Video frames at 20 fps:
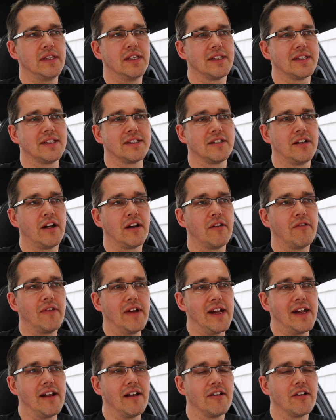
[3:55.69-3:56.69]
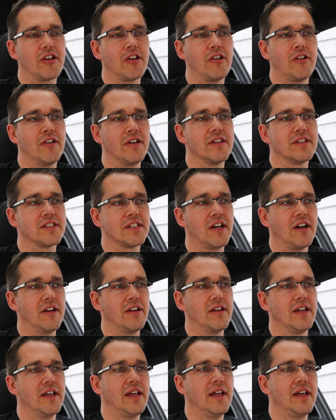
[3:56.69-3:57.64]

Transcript: This is not a regular occurrence. So,